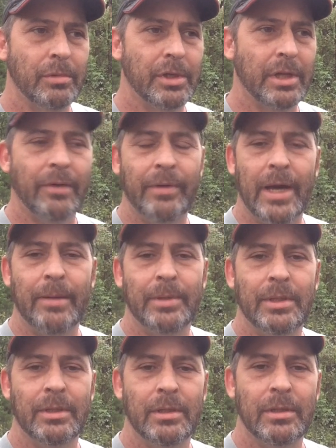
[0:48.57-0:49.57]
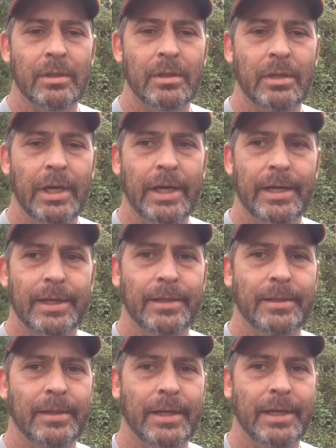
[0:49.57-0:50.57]
stuff happens,
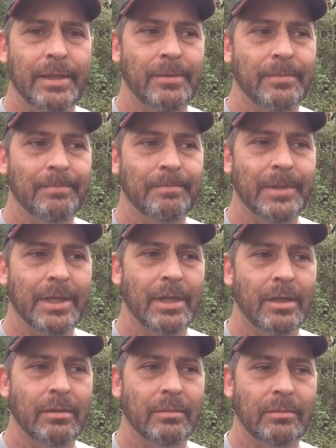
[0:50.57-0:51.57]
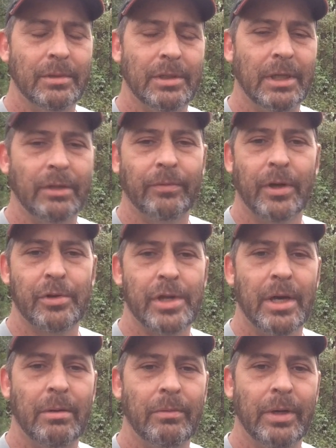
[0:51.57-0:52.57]
and it's not the first
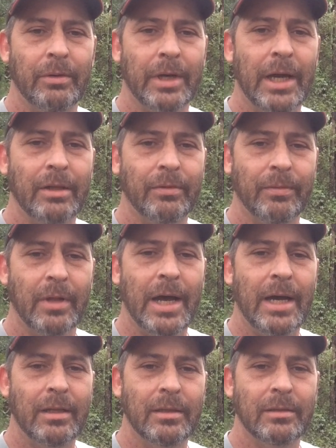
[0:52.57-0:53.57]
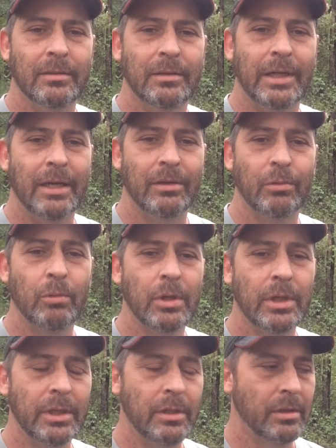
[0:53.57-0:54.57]
time I've ever gotten a flat out in the
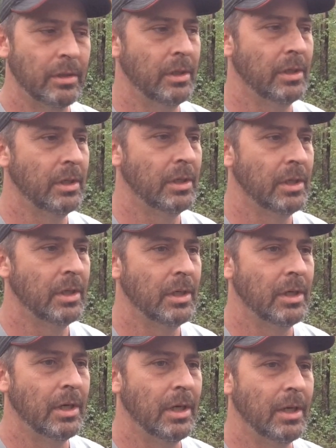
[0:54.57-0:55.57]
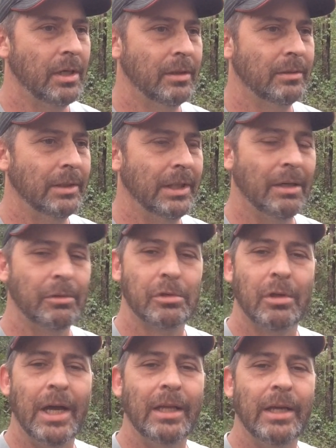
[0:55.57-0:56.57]
woods, and I was
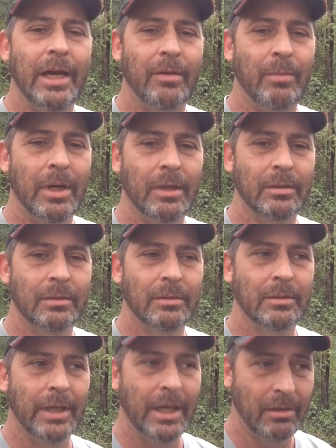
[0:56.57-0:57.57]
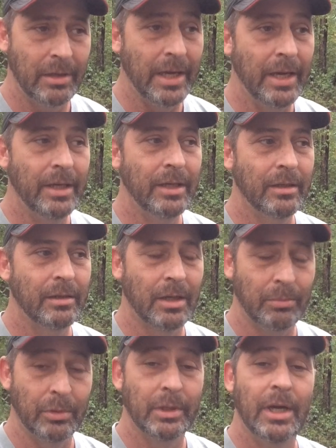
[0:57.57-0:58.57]
glad to have my air tank a
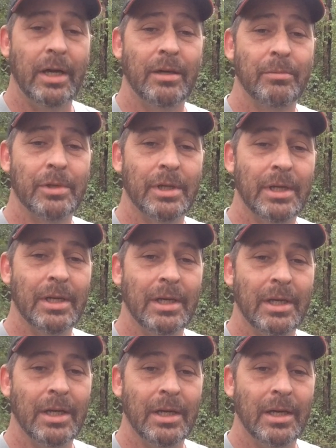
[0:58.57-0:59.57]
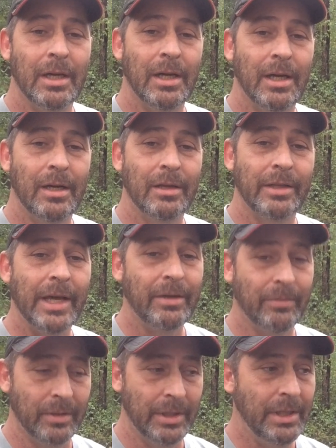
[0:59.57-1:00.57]
couple times.
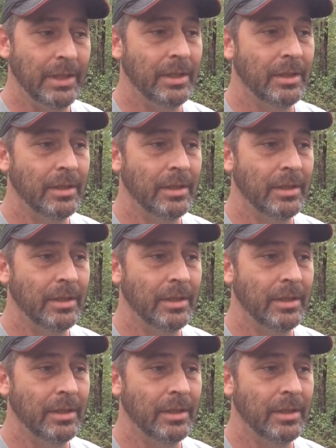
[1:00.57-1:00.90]
Thankfully.